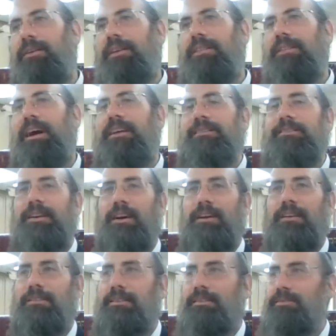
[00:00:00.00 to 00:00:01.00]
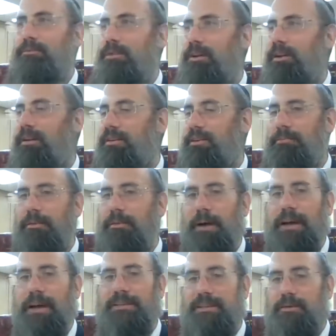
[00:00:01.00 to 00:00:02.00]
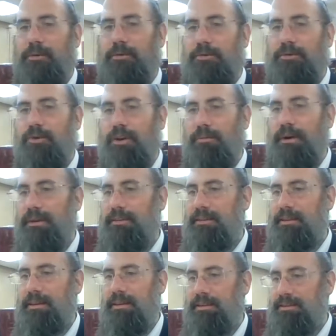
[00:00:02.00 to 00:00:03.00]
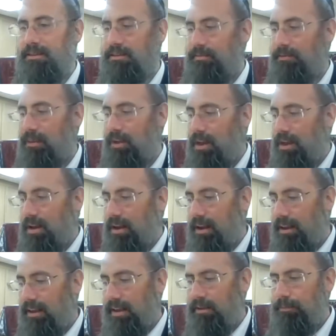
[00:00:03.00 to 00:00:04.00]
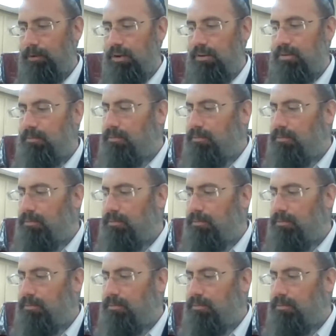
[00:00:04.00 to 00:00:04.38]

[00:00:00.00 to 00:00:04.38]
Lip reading: That is a card, it doesn't work hitting. But what we're talking about is, I get the point.